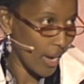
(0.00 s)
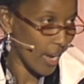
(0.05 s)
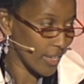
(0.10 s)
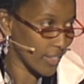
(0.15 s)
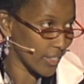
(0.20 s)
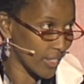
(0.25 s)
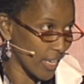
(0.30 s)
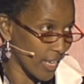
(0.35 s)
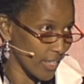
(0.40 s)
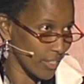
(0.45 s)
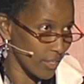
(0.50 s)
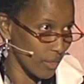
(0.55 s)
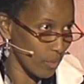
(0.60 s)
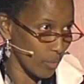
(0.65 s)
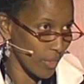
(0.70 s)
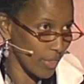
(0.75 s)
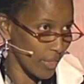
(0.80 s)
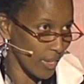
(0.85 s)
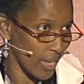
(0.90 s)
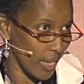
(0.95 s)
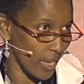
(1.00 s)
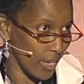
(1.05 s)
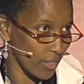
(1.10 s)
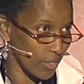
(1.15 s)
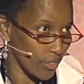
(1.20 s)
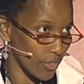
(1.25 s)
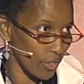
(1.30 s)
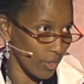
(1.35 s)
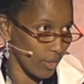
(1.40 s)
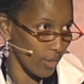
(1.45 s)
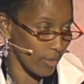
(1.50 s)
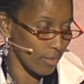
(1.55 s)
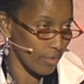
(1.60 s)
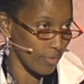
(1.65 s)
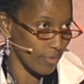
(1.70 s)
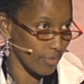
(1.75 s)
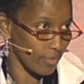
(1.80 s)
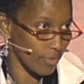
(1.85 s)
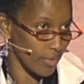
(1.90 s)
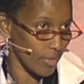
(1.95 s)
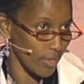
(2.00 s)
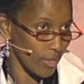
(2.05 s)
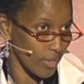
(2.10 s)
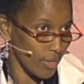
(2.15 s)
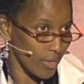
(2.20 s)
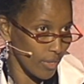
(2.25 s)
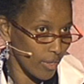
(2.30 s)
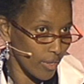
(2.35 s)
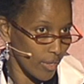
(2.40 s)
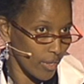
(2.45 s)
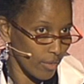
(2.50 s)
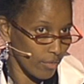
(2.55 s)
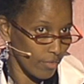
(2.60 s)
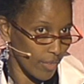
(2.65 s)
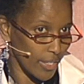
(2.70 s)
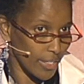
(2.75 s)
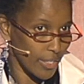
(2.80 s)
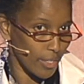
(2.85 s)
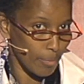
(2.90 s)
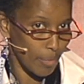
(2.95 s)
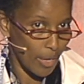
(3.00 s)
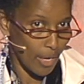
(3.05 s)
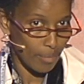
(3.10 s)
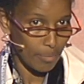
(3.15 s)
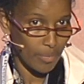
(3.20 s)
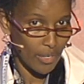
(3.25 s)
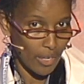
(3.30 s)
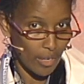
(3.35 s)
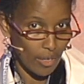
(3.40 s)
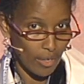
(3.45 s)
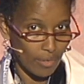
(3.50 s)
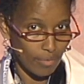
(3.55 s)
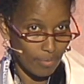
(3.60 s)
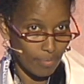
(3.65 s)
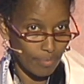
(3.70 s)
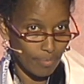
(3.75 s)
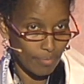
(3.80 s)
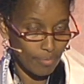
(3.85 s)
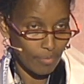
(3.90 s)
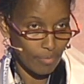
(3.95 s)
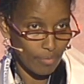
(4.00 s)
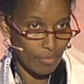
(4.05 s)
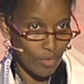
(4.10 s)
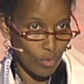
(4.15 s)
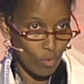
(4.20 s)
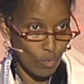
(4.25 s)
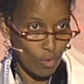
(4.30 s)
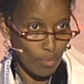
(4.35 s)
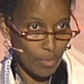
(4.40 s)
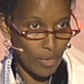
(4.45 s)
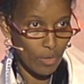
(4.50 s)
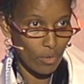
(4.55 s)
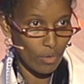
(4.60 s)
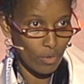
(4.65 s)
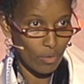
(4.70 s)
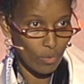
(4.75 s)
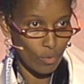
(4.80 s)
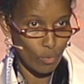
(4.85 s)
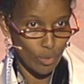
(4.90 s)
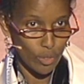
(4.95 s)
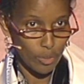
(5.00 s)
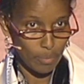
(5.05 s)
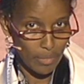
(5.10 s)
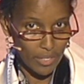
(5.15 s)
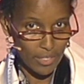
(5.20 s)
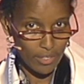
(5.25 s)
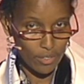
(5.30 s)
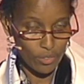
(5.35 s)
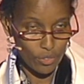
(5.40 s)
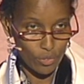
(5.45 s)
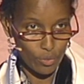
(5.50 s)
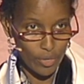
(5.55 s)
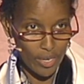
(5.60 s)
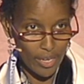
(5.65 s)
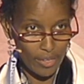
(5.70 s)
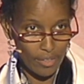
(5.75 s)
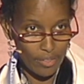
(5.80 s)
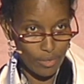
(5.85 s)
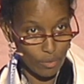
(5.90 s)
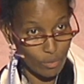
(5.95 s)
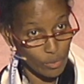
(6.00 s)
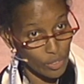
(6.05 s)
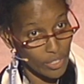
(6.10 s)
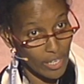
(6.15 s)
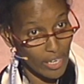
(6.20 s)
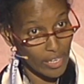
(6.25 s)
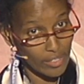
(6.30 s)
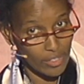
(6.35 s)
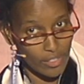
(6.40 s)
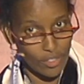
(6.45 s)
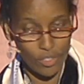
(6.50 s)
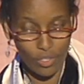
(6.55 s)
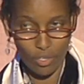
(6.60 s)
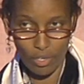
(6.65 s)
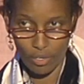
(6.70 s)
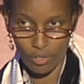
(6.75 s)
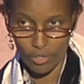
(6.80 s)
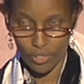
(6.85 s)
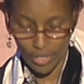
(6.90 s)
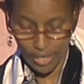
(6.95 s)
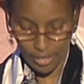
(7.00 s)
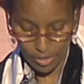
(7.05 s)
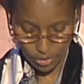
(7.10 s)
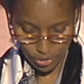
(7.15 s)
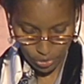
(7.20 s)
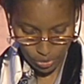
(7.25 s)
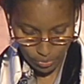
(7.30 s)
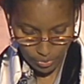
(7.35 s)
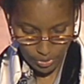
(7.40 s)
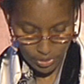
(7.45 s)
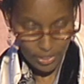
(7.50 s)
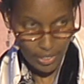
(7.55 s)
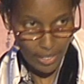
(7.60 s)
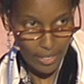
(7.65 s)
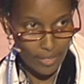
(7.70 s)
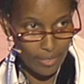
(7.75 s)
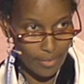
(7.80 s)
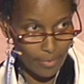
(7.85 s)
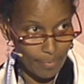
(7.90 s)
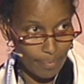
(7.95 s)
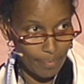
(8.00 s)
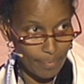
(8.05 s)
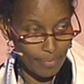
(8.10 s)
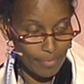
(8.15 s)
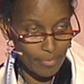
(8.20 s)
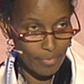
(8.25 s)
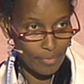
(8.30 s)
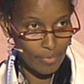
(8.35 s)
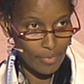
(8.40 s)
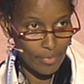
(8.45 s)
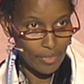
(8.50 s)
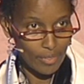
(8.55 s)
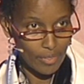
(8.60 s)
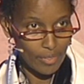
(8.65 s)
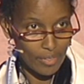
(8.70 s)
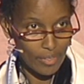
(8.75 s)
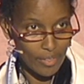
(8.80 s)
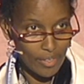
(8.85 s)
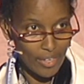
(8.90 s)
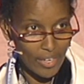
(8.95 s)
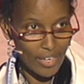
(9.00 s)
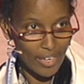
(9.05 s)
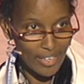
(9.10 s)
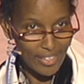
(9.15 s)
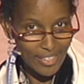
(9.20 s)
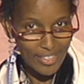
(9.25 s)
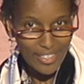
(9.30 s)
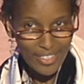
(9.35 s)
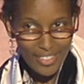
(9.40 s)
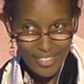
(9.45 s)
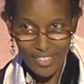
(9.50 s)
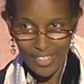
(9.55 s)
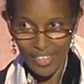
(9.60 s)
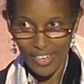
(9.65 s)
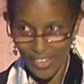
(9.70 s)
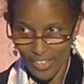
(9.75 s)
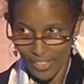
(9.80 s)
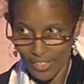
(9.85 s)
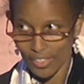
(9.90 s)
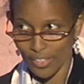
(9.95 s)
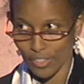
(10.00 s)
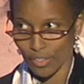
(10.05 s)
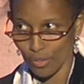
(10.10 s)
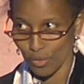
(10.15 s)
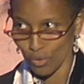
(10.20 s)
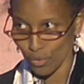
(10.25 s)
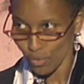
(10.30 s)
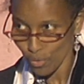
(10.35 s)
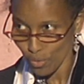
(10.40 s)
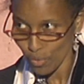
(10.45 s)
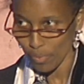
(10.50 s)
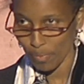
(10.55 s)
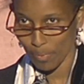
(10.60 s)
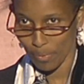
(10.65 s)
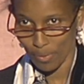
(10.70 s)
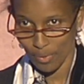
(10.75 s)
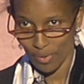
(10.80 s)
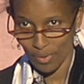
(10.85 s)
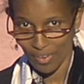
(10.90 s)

I started with the case of Fatima Abdallah, the woman who was beaten to death and whose case is closed under suicide. It is a Christian group